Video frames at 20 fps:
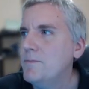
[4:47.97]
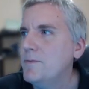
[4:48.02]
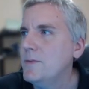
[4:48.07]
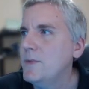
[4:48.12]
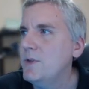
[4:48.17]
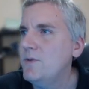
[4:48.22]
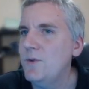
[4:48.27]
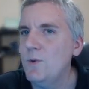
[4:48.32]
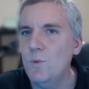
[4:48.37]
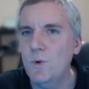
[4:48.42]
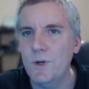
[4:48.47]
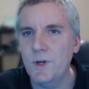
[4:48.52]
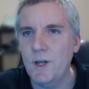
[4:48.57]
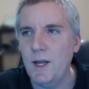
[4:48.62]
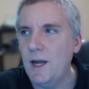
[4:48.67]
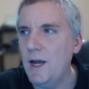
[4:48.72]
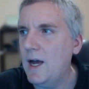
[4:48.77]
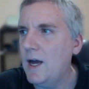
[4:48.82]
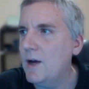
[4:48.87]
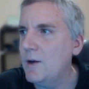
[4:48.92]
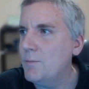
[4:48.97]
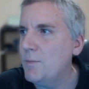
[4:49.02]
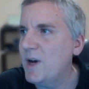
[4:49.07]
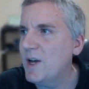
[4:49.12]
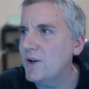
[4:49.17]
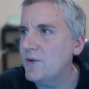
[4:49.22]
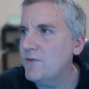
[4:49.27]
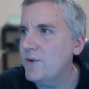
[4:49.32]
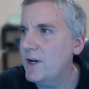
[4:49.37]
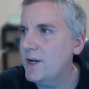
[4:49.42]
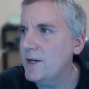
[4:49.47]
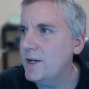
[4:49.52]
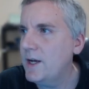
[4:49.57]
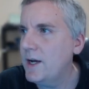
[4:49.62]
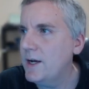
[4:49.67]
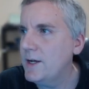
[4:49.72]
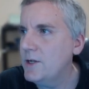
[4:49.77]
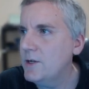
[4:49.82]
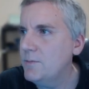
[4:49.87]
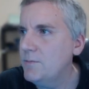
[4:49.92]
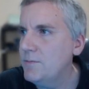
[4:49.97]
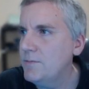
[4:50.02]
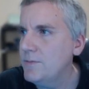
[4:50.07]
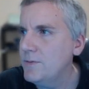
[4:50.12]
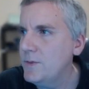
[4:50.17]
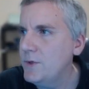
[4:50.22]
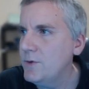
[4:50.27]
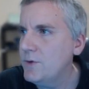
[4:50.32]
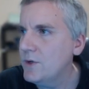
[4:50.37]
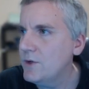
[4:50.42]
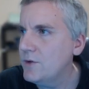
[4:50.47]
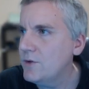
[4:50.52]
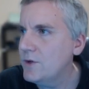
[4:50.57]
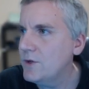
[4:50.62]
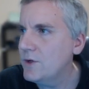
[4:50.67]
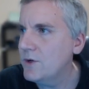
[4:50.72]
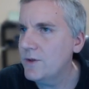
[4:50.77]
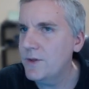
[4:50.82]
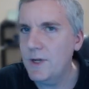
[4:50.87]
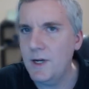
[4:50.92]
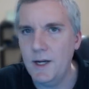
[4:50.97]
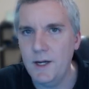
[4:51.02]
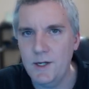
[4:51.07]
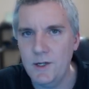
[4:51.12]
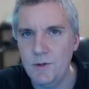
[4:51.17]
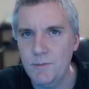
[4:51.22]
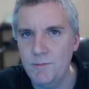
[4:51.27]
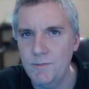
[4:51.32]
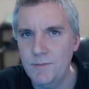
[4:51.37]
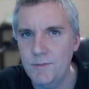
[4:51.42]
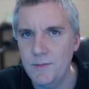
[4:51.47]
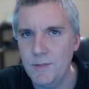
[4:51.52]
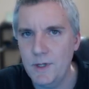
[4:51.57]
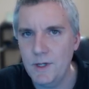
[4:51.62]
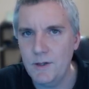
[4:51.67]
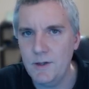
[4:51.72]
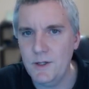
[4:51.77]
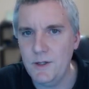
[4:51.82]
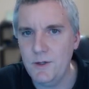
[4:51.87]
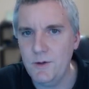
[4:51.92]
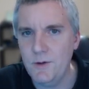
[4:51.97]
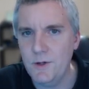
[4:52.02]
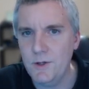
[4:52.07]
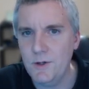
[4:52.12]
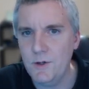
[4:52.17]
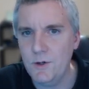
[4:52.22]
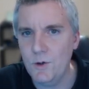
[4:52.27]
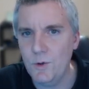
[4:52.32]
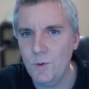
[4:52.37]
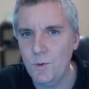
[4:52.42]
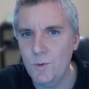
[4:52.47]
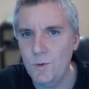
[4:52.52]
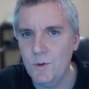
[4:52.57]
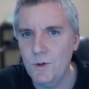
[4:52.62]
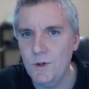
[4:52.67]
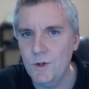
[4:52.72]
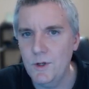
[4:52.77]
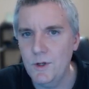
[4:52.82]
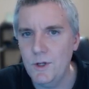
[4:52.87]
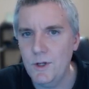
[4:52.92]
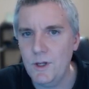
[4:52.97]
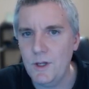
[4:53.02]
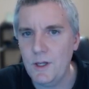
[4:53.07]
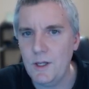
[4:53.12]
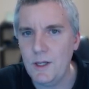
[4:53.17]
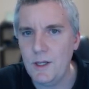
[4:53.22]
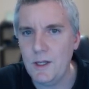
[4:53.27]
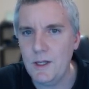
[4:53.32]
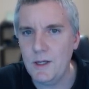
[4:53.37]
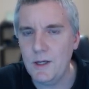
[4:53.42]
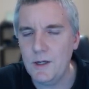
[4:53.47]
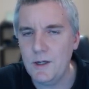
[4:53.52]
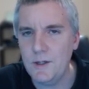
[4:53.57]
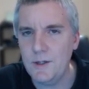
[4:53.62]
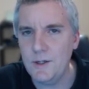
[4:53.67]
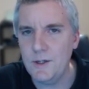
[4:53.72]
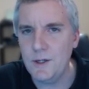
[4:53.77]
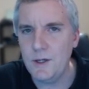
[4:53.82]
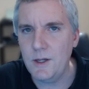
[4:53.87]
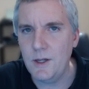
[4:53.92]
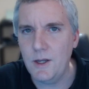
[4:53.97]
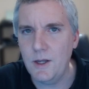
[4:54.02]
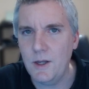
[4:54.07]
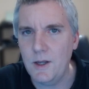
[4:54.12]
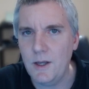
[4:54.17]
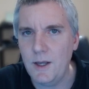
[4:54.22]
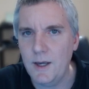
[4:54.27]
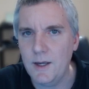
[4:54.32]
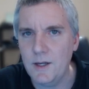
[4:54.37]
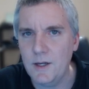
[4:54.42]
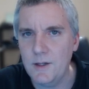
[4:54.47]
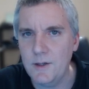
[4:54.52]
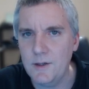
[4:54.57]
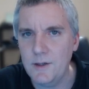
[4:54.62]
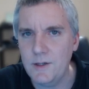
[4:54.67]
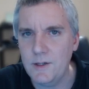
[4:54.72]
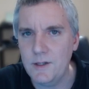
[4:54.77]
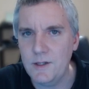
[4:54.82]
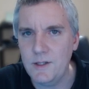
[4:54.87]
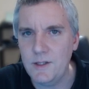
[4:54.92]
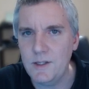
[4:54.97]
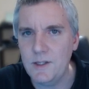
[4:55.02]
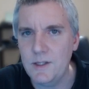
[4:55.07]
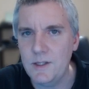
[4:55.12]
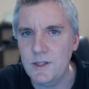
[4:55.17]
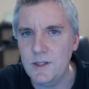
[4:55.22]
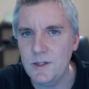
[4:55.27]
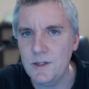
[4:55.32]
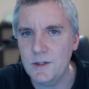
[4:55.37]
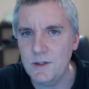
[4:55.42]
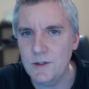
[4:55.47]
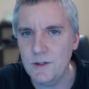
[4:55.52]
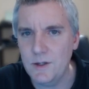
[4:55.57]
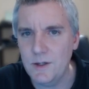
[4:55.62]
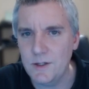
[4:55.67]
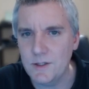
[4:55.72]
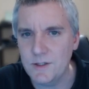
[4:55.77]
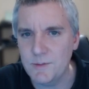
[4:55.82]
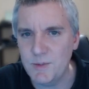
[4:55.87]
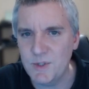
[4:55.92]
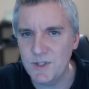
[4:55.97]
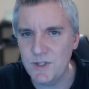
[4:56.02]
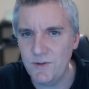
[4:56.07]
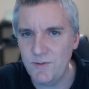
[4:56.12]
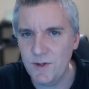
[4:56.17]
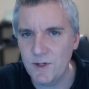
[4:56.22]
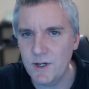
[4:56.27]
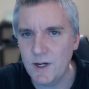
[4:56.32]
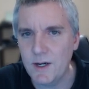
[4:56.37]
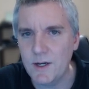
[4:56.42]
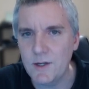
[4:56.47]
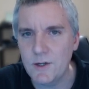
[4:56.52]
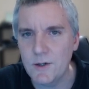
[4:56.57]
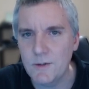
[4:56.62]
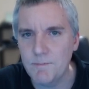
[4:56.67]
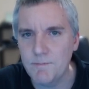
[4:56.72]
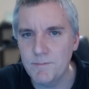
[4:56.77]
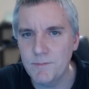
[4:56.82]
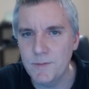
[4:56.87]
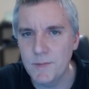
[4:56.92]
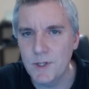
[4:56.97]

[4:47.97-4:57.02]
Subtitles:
if you want to modify an item, you can click on the item, and then you can go and edit the specific item